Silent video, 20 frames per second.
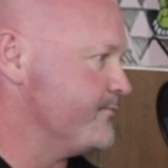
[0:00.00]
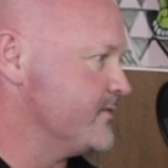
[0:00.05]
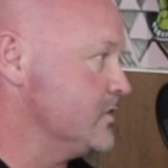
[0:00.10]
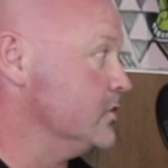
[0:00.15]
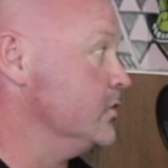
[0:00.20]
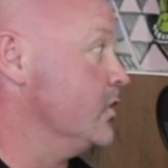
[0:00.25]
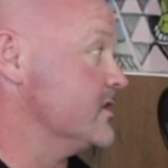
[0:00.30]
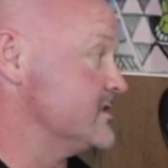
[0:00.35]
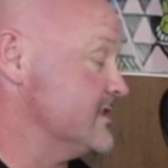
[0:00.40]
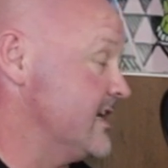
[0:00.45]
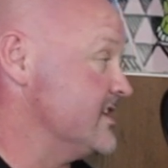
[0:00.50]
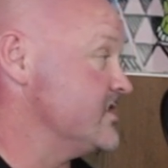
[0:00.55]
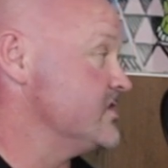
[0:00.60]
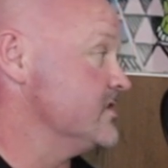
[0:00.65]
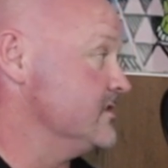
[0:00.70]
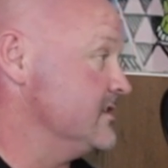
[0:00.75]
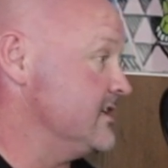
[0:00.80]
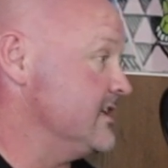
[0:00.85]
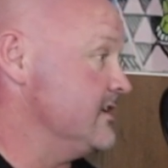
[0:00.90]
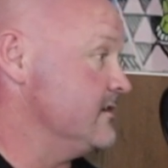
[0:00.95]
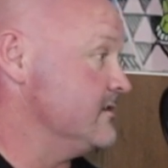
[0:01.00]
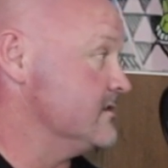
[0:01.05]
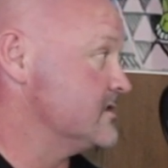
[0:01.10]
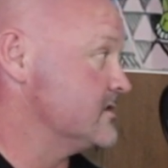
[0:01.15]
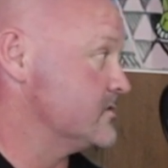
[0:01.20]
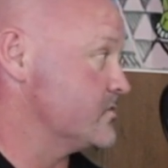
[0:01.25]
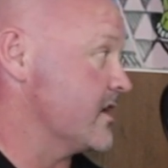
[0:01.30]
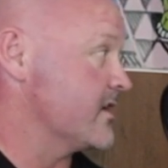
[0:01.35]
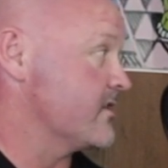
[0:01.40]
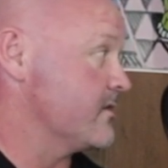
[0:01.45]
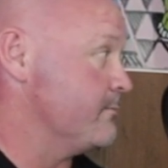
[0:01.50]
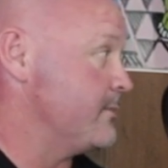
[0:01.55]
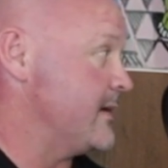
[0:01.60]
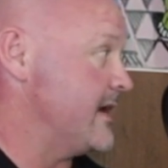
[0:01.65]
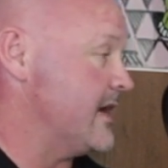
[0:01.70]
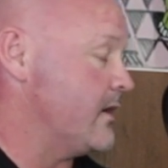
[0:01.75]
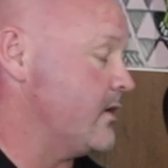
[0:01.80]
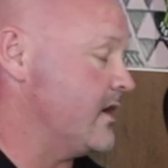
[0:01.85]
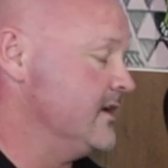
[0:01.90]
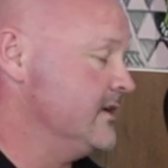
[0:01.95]
utilisation in strength and
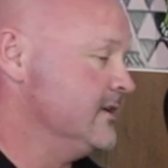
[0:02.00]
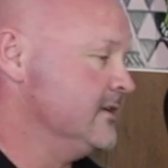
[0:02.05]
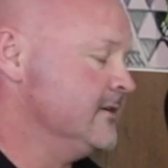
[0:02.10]
power.